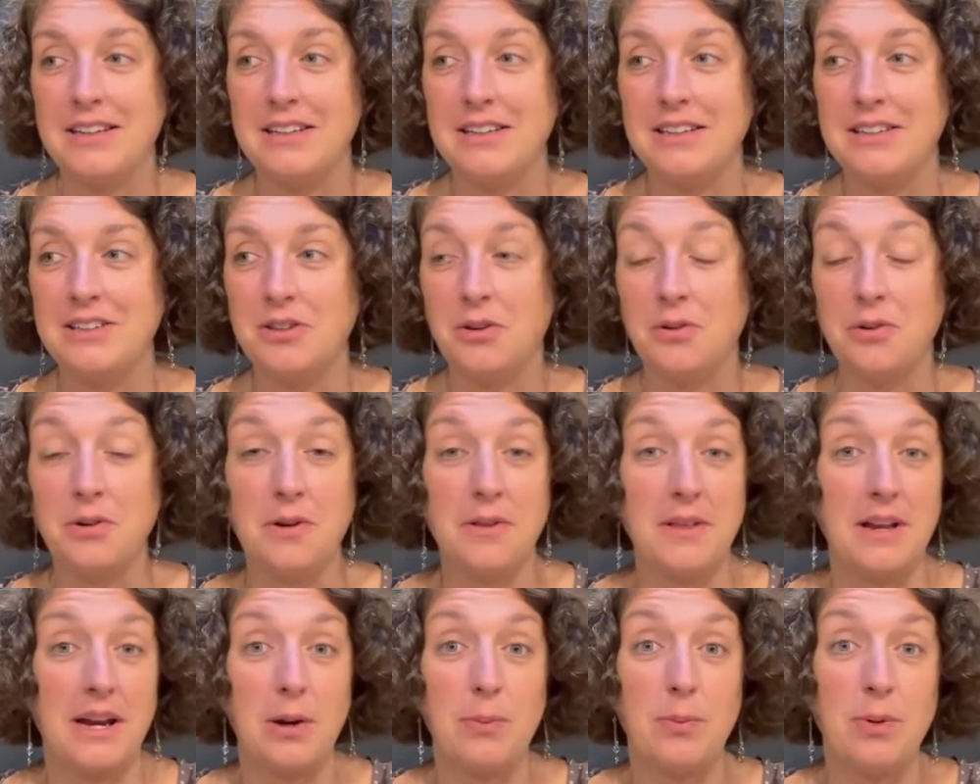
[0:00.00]
don't know
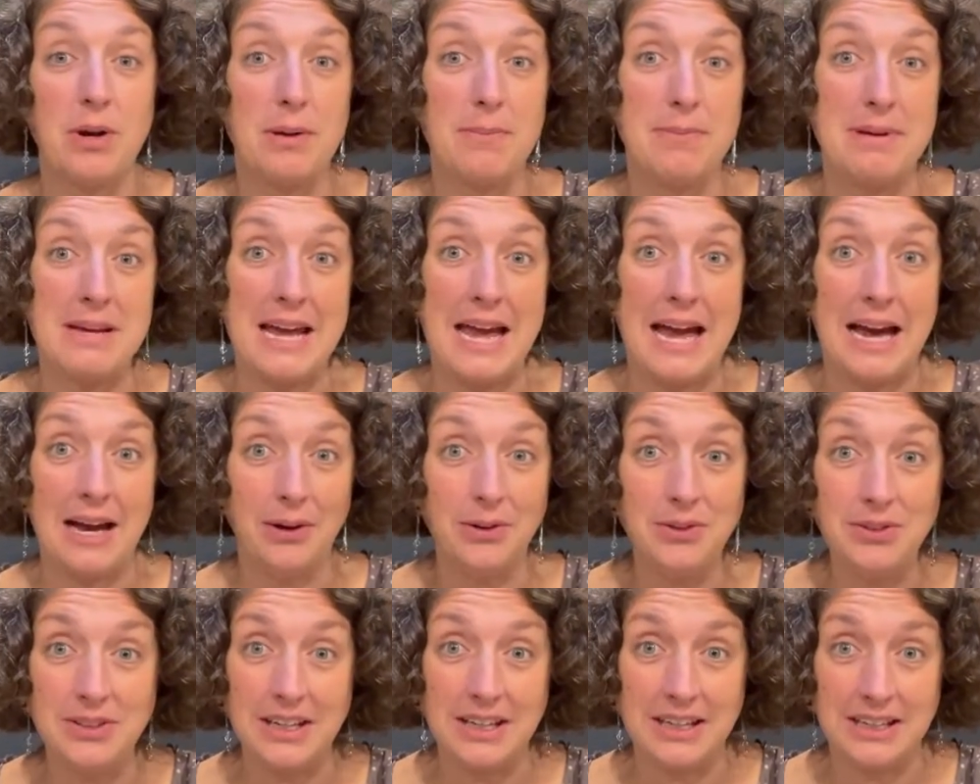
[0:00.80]
that I want to be
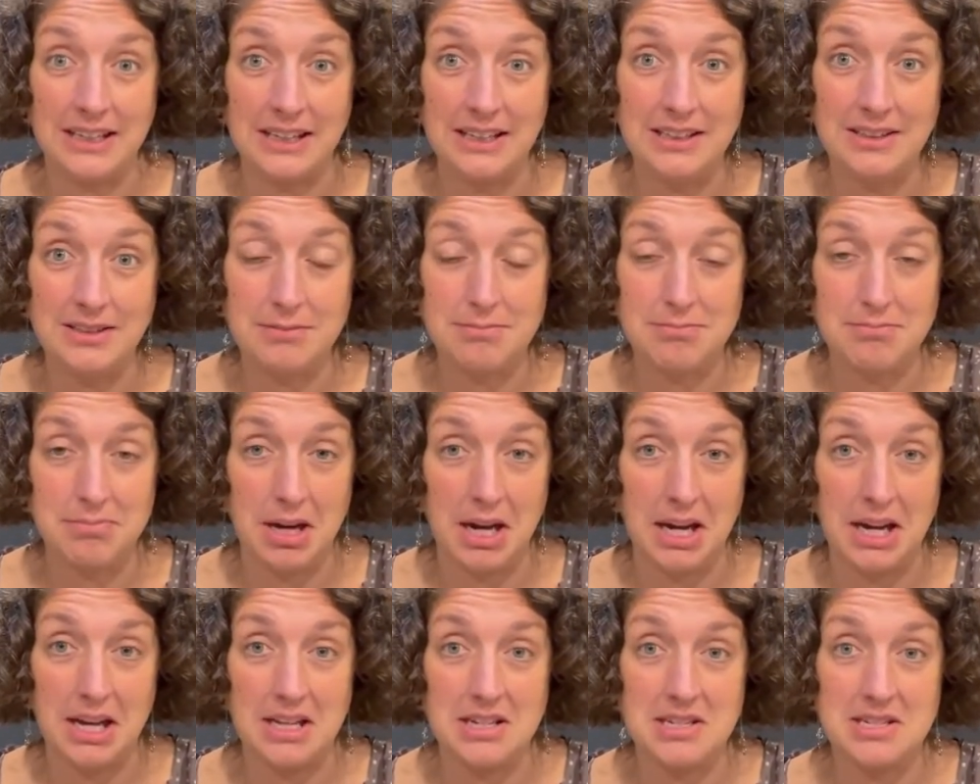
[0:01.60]
out in it,
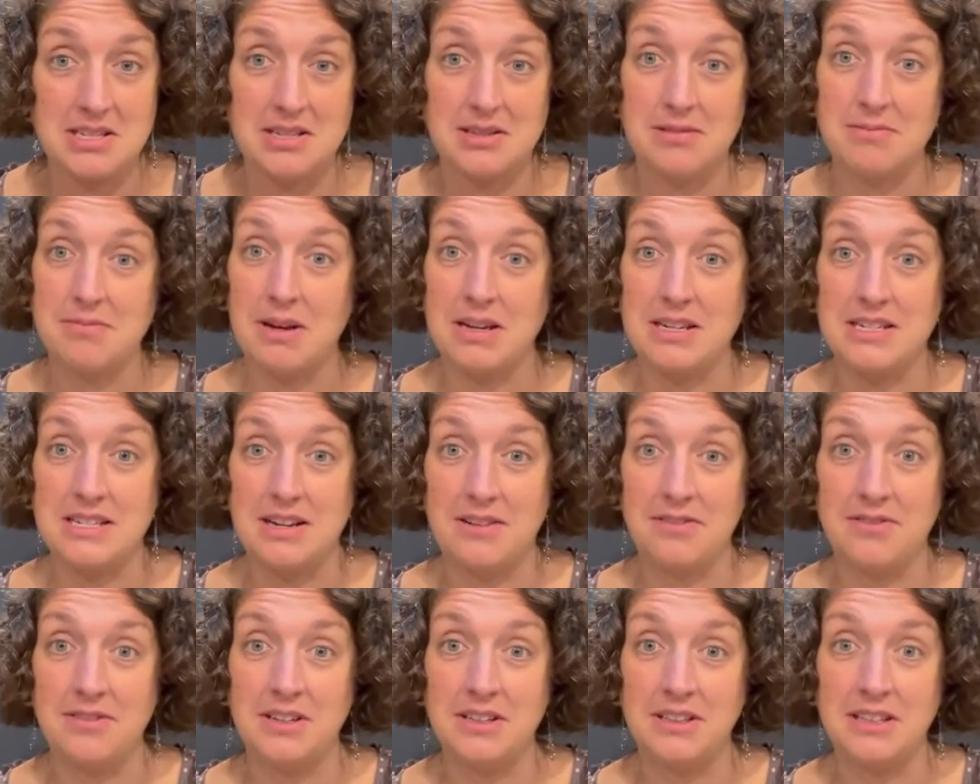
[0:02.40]
but I
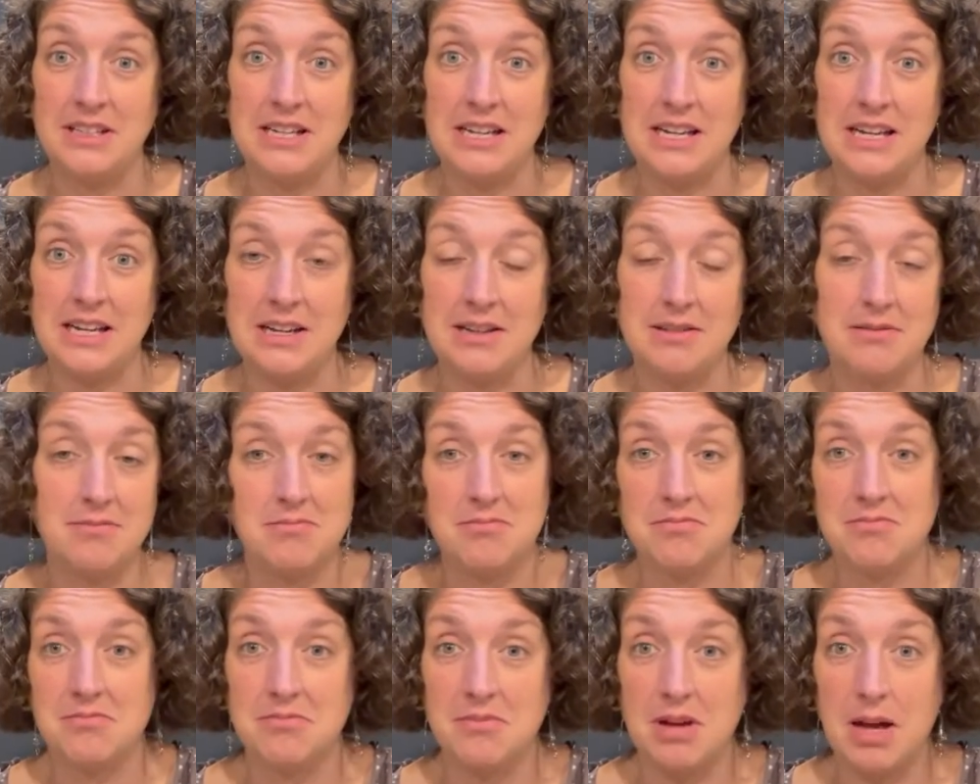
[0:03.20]
definitely
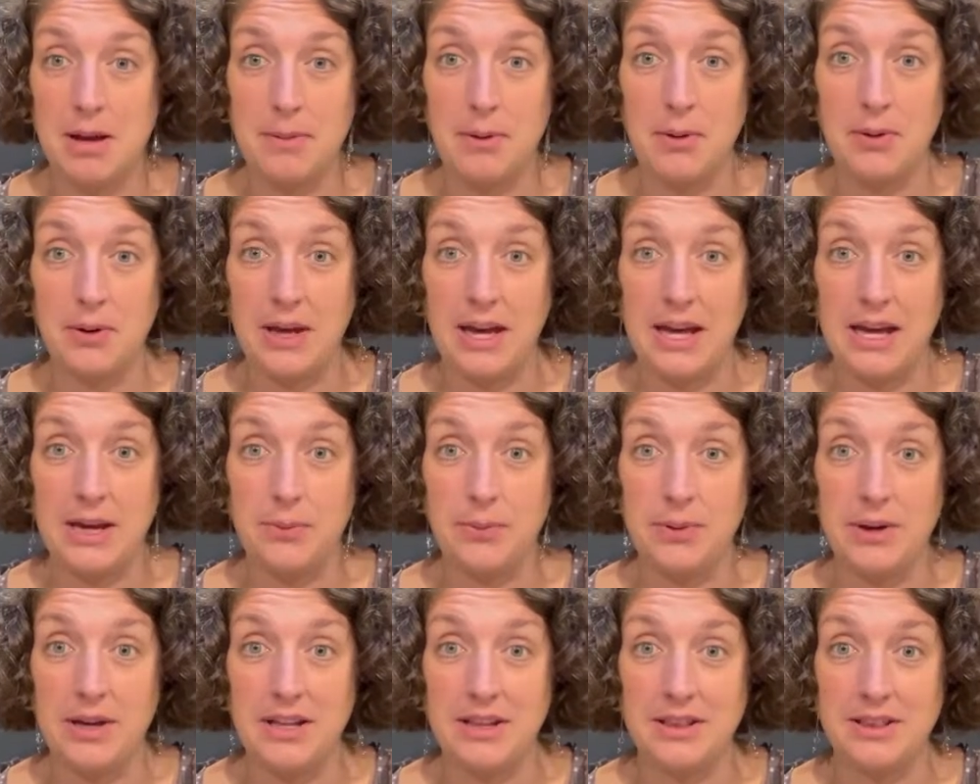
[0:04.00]
am okay
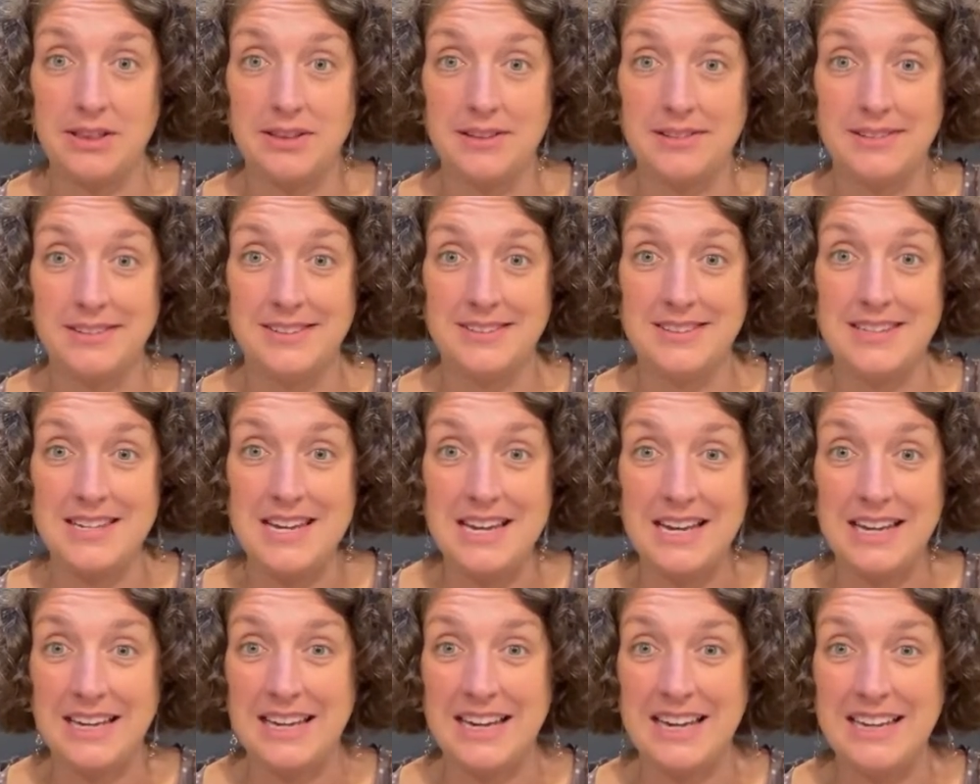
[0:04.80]
with
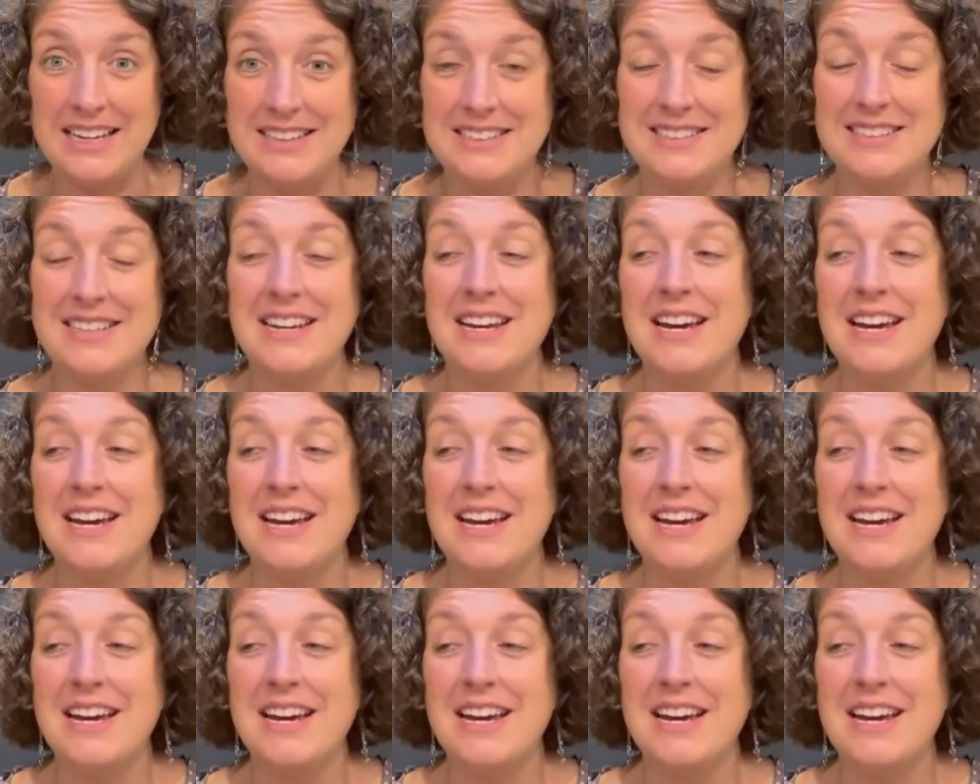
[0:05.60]
seeing it.